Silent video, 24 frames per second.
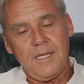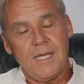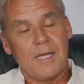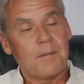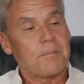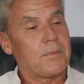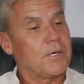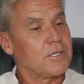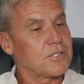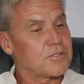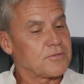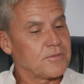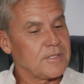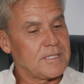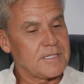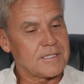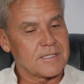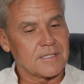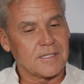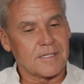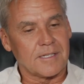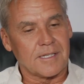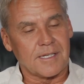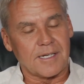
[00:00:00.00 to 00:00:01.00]
and most
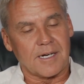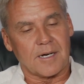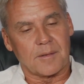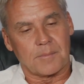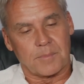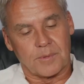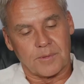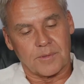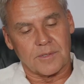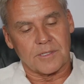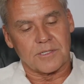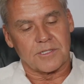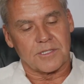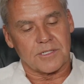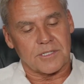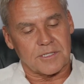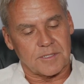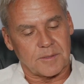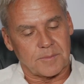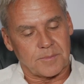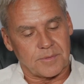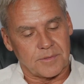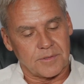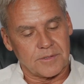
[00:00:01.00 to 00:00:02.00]
recently our board
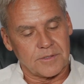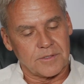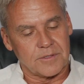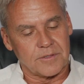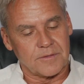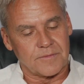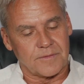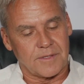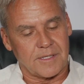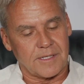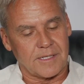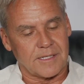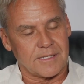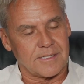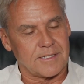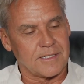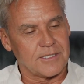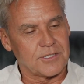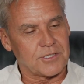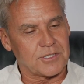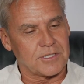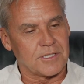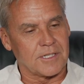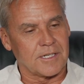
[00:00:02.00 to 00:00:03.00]
just approved the
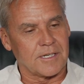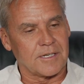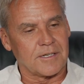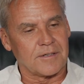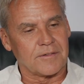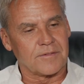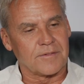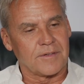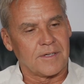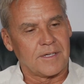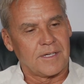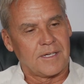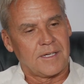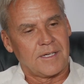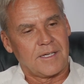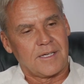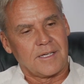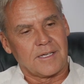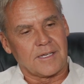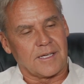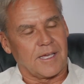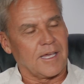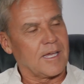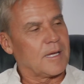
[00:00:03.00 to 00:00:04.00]
addition of
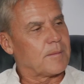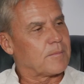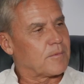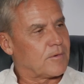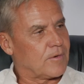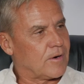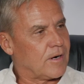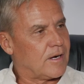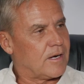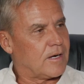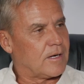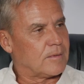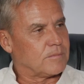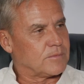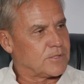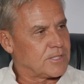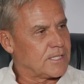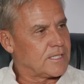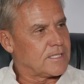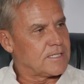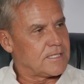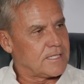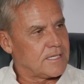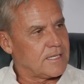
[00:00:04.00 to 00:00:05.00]
Camp Grom,
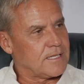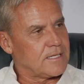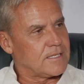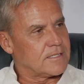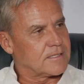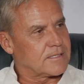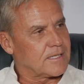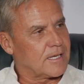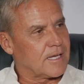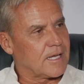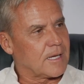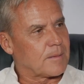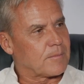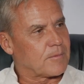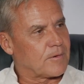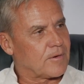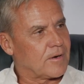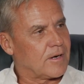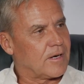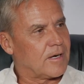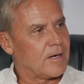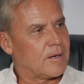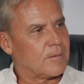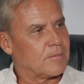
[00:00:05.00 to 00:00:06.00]
JT's Camp
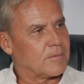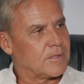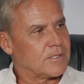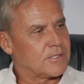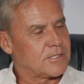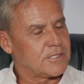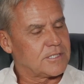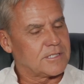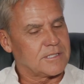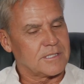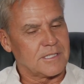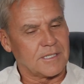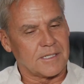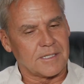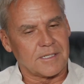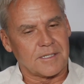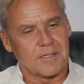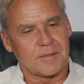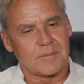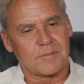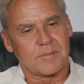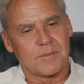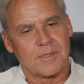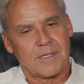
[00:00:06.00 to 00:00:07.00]
Grom, which
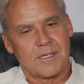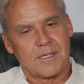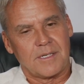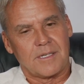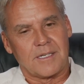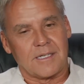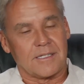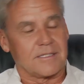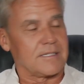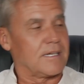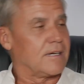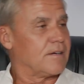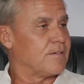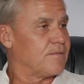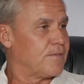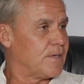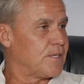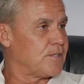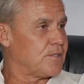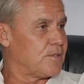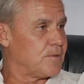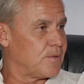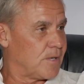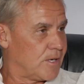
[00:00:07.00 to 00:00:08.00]
is our
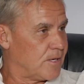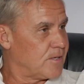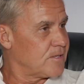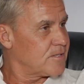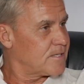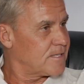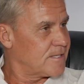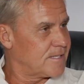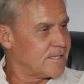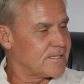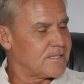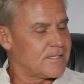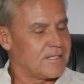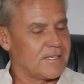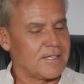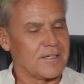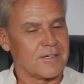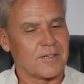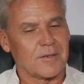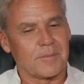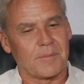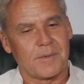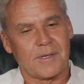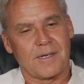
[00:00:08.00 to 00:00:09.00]
venue host this
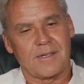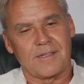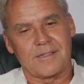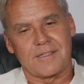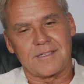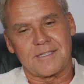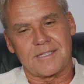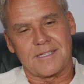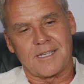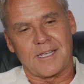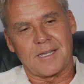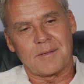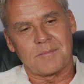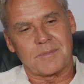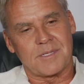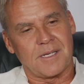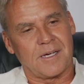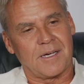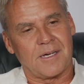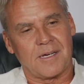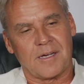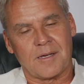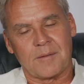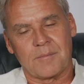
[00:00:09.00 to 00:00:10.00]
year, but at the same
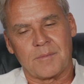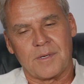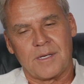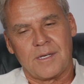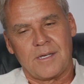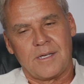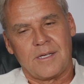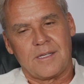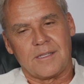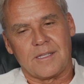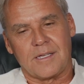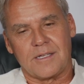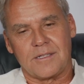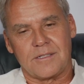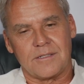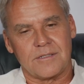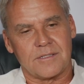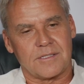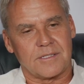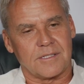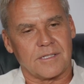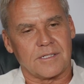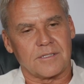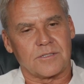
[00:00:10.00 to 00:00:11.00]
time they do
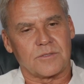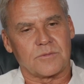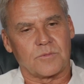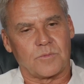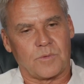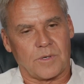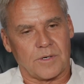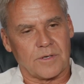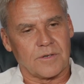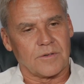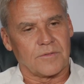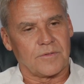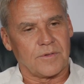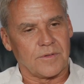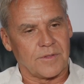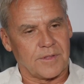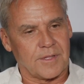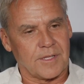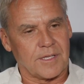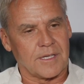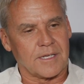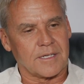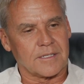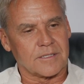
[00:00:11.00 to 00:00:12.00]
such wonderful
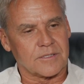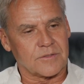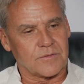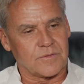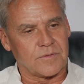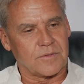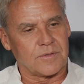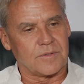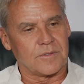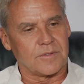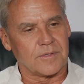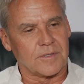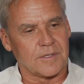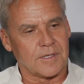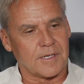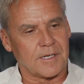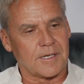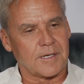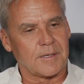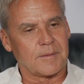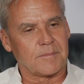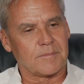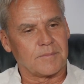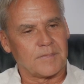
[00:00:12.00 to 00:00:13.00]
things for
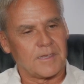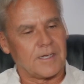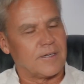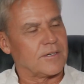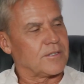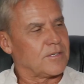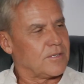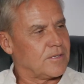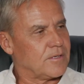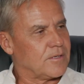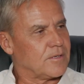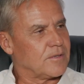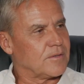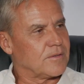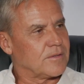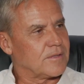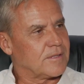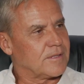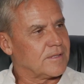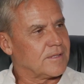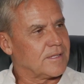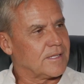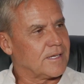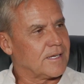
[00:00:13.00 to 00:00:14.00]
our
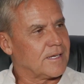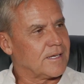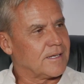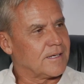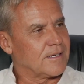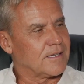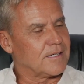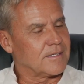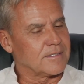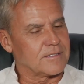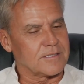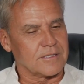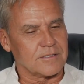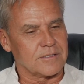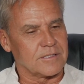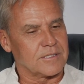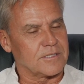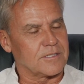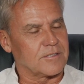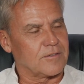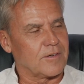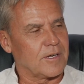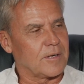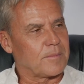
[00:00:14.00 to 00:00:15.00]
youth that it's
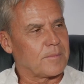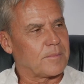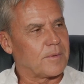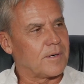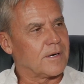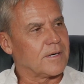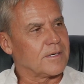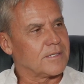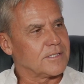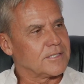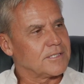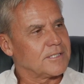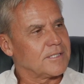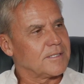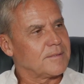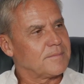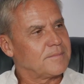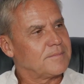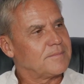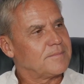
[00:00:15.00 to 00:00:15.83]
just a great partnership.